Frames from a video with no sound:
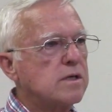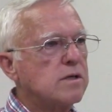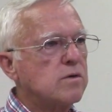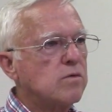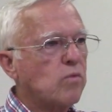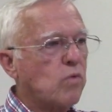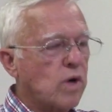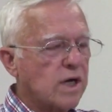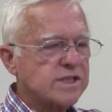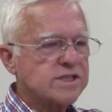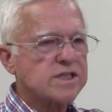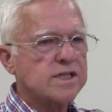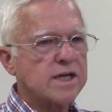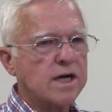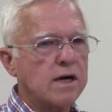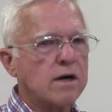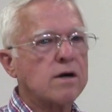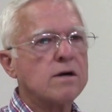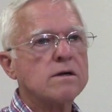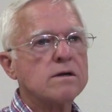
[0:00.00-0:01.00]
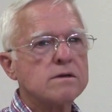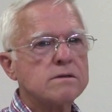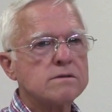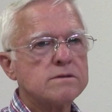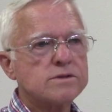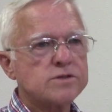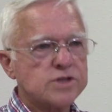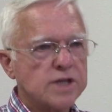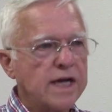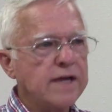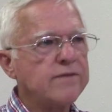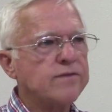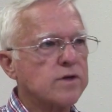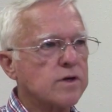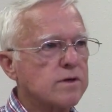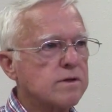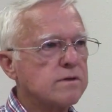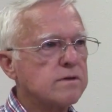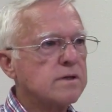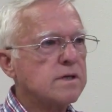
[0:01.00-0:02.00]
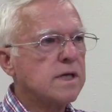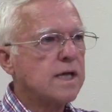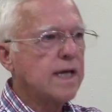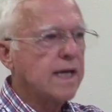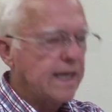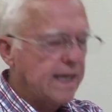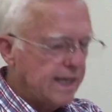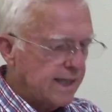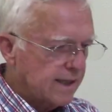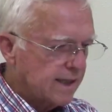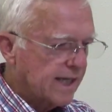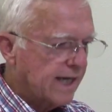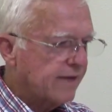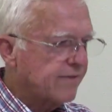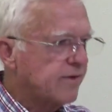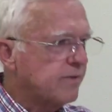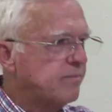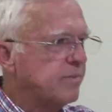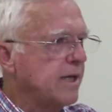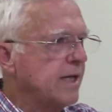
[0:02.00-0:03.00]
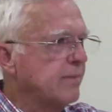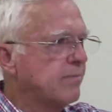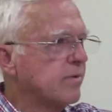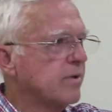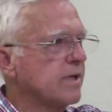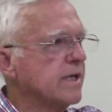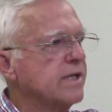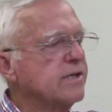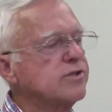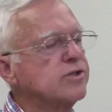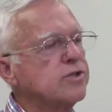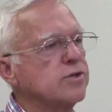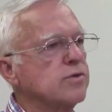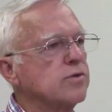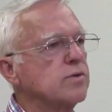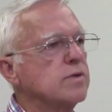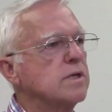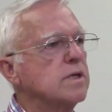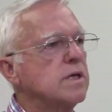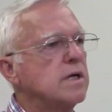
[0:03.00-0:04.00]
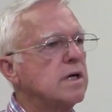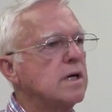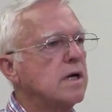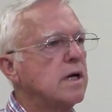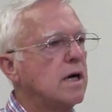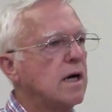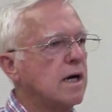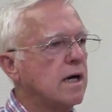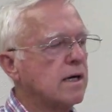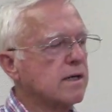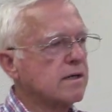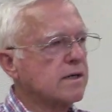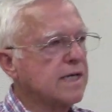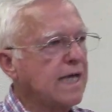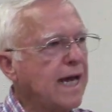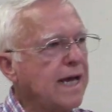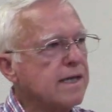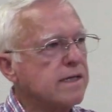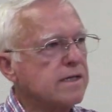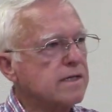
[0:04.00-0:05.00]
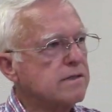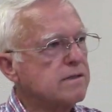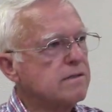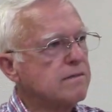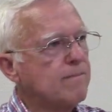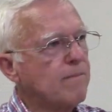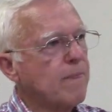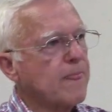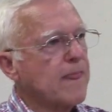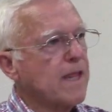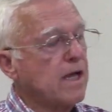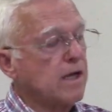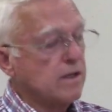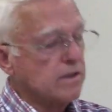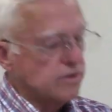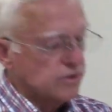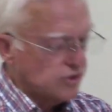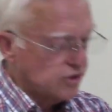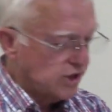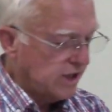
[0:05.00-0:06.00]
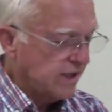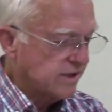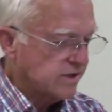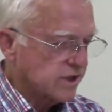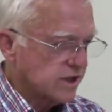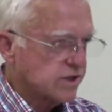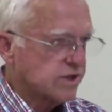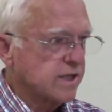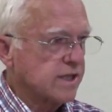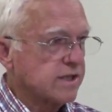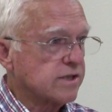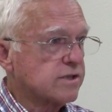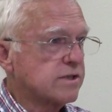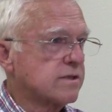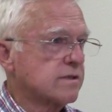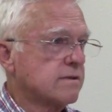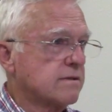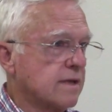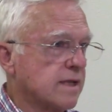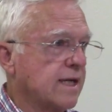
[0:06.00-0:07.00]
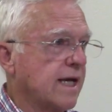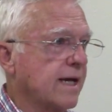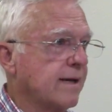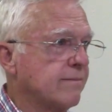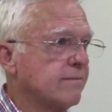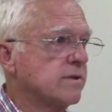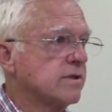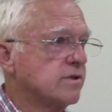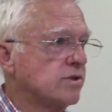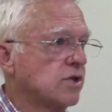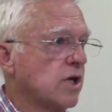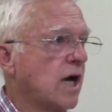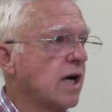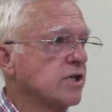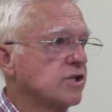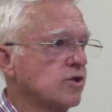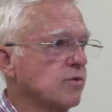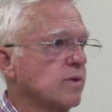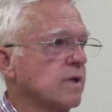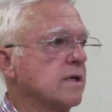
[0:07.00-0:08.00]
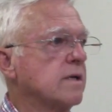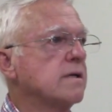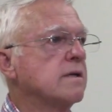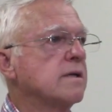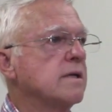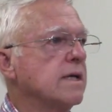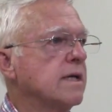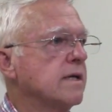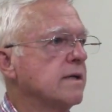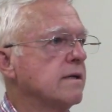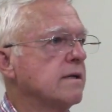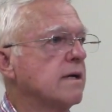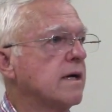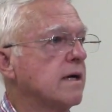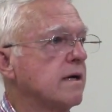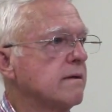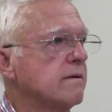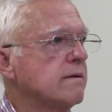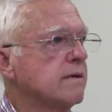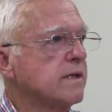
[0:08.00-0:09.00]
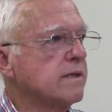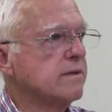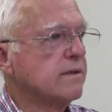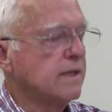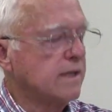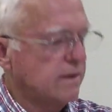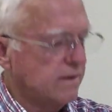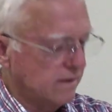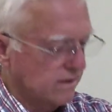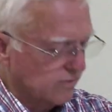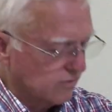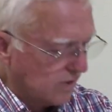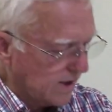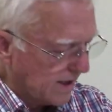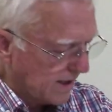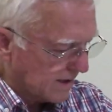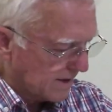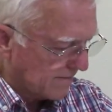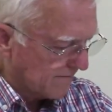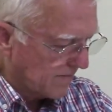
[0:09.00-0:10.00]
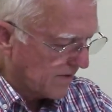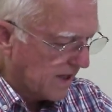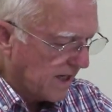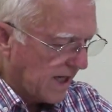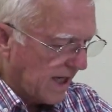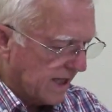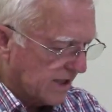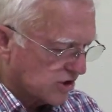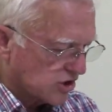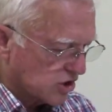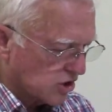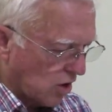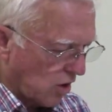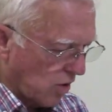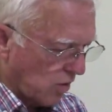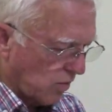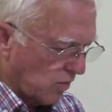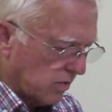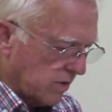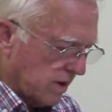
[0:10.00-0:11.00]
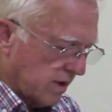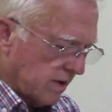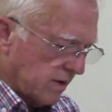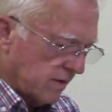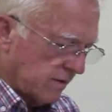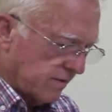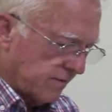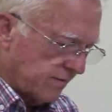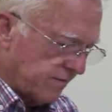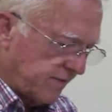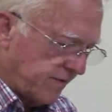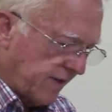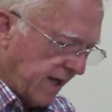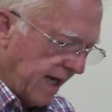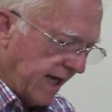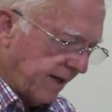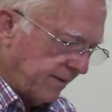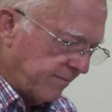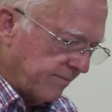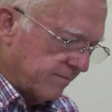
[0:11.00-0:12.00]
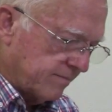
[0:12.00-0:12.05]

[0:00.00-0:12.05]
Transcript: was their Savior. He led the people into uh, Canaan. Jesus is the name Joshua in, uh, in Greek. And so they